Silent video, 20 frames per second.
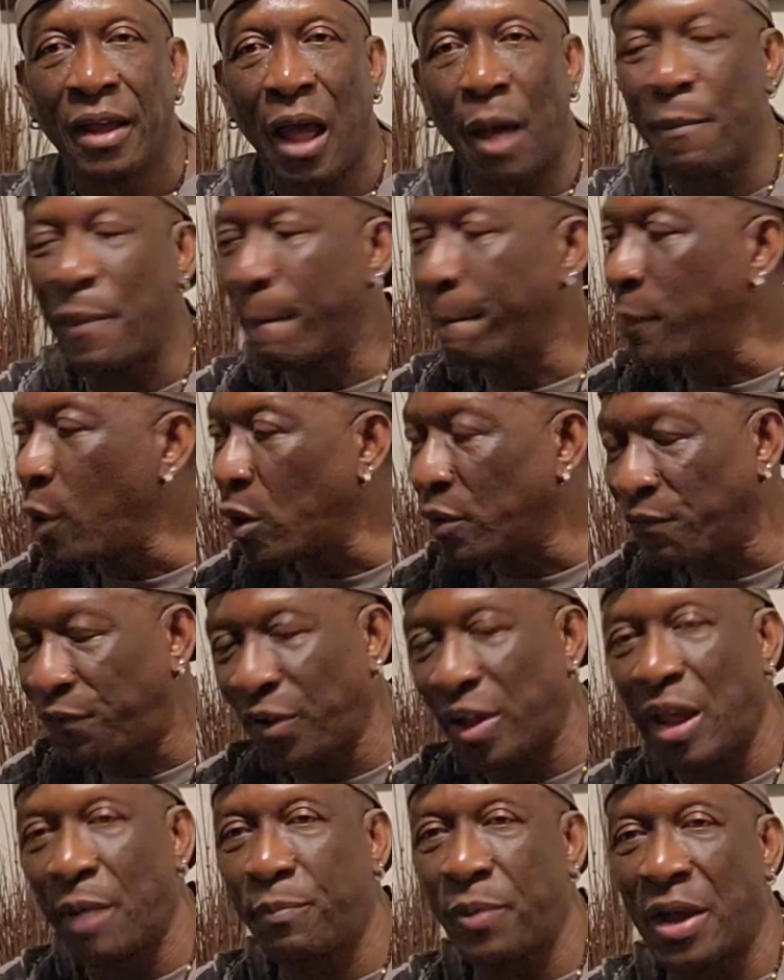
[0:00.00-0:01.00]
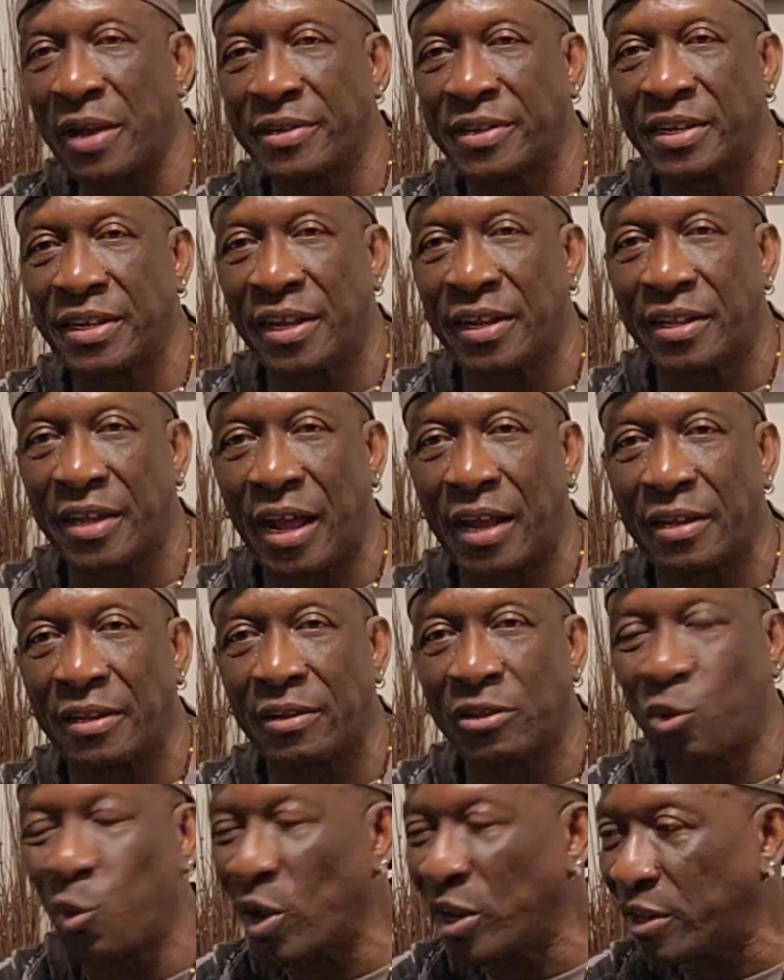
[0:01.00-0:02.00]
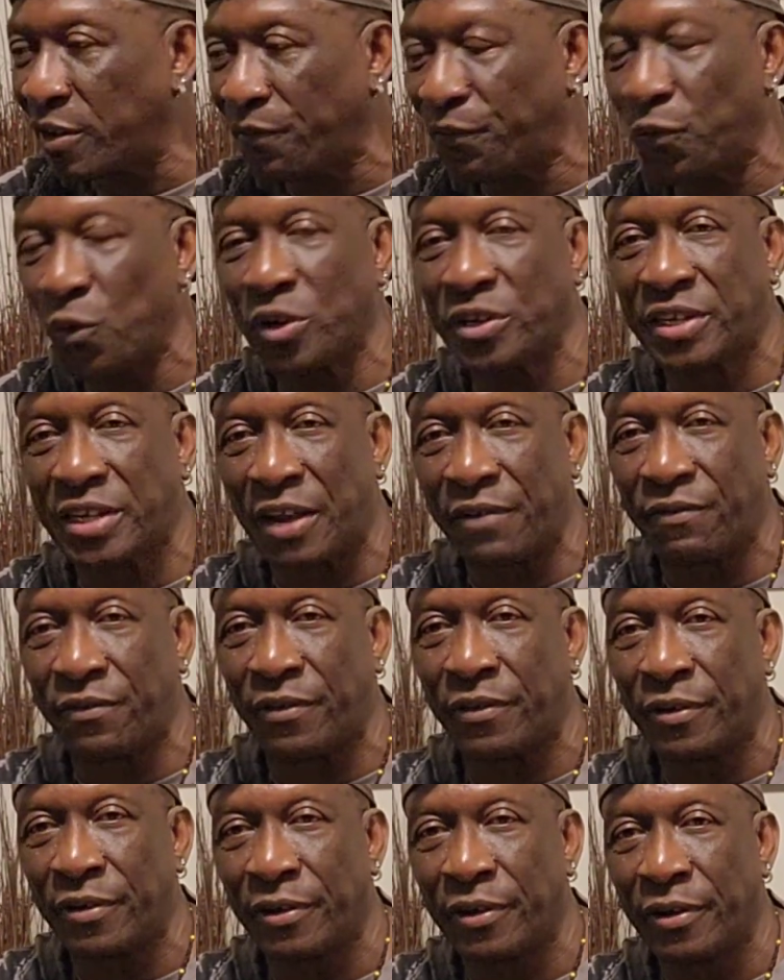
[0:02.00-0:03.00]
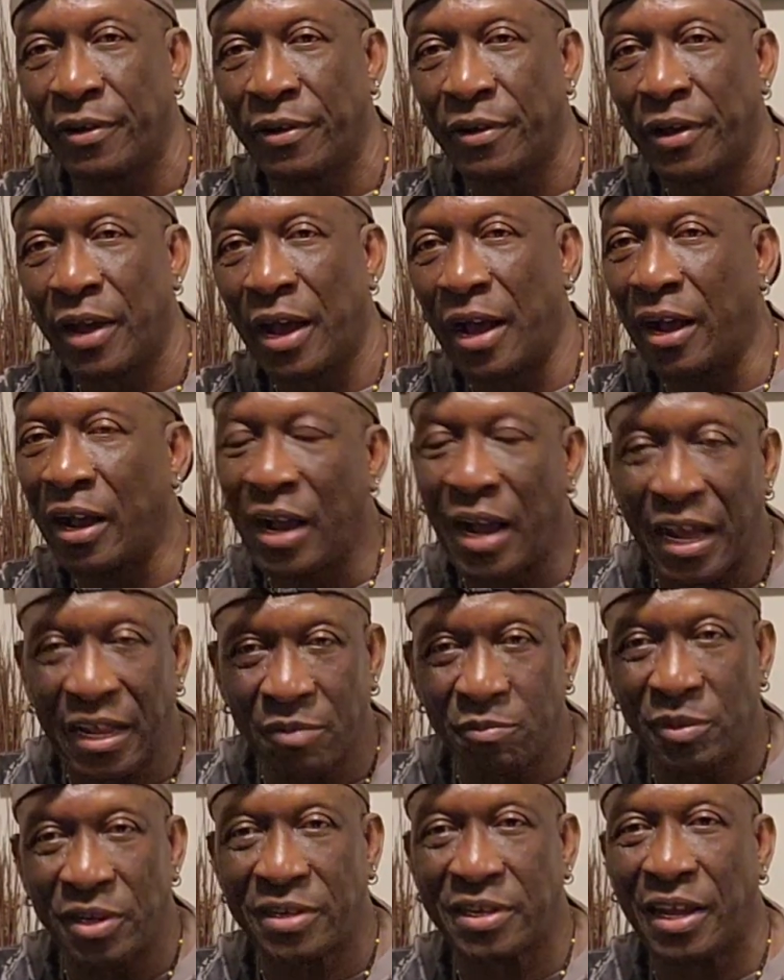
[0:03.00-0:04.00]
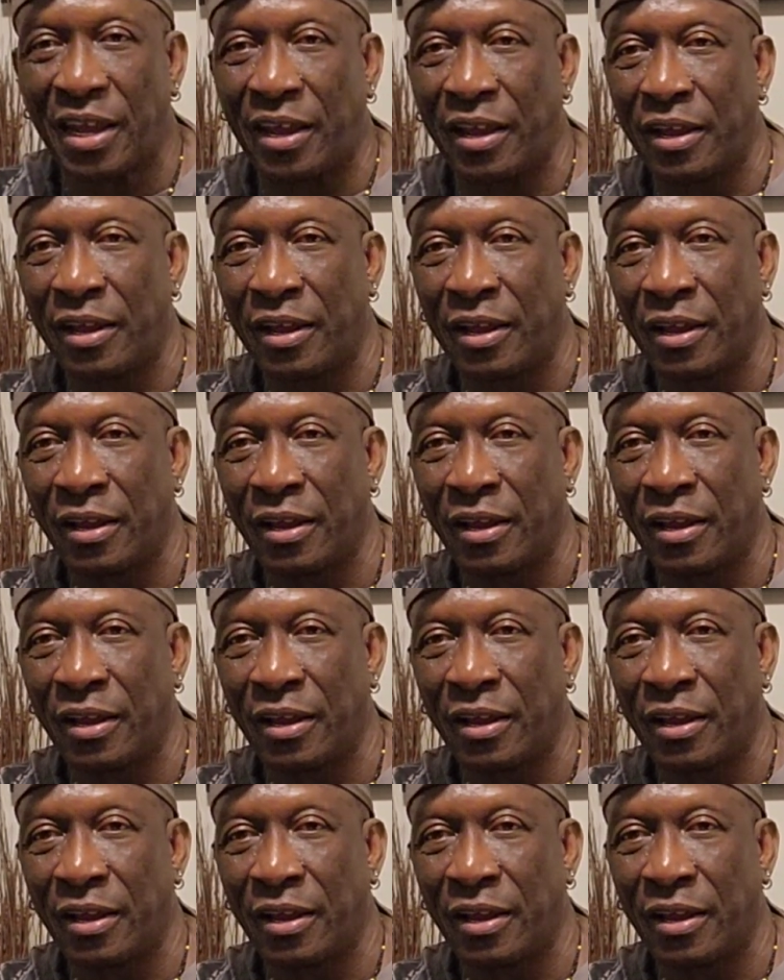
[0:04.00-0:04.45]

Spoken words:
I'm a bonfire upon Satan 24/7. A God me say.